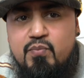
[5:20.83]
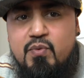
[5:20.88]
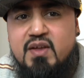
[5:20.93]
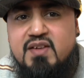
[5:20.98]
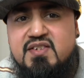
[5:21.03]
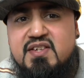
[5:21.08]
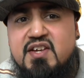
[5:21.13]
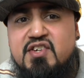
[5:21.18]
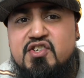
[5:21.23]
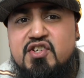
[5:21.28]

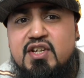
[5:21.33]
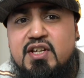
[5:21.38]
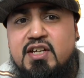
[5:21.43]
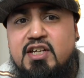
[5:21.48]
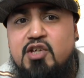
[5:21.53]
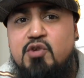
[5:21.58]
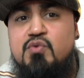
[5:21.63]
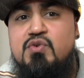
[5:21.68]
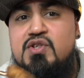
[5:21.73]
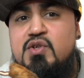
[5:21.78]
Essentially,
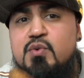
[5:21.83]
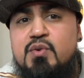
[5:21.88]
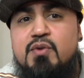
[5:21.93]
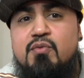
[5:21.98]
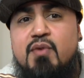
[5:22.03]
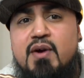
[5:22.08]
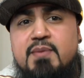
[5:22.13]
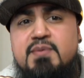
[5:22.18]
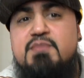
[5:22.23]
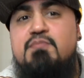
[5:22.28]
you do the
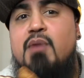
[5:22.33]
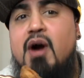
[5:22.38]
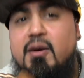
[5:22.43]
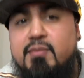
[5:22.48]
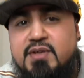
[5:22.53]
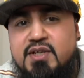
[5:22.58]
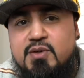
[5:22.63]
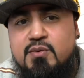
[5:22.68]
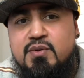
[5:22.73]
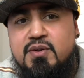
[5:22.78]
ribs,
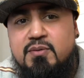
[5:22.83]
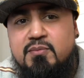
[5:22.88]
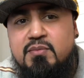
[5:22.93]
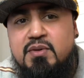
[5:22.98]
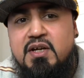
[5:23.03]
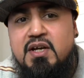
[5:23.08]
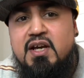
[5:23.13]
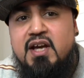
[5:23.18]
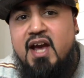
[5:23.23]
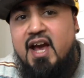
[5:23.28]
barbecue them,
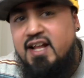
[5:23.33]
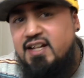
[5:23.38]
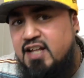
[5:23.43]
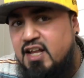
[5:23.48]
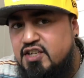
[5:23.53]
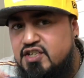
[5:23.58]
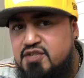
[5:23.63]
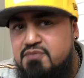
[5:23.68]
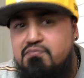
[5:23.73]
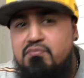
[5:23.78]
and
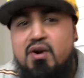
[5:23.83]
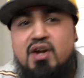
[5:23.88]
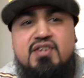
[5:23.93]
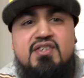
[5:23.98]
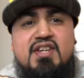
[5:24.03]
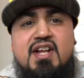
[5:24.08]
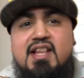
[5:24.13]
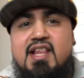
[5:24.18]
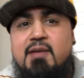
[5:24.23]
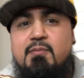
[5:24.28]
then just brush
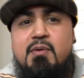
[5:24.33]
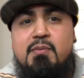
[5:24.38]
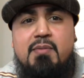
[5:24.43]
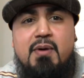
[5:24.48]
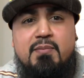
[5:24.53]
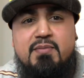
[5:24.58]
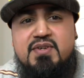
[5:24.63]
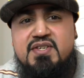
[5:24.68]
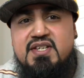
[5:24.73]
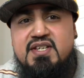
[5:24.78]
that lemon
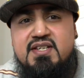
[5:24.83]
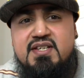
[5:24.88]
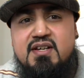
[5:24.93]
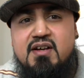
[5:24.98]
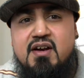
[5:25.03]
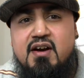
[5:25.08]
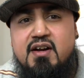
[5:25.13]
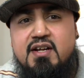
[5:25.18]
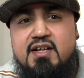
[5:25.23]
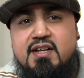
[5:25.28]
pepper seasoning
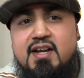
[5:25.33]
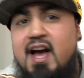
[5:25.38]
on it.